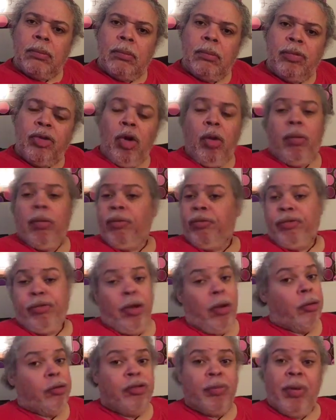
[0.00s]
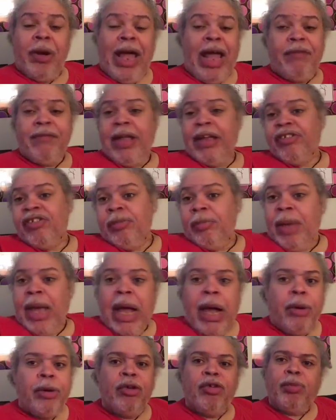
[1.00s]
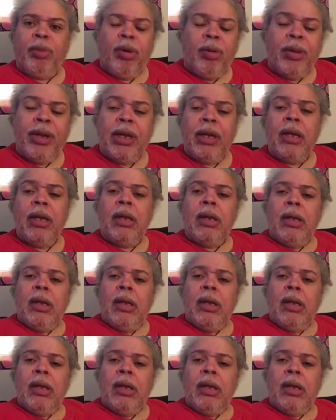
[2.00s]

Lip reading: Those would have extra mountains, would be,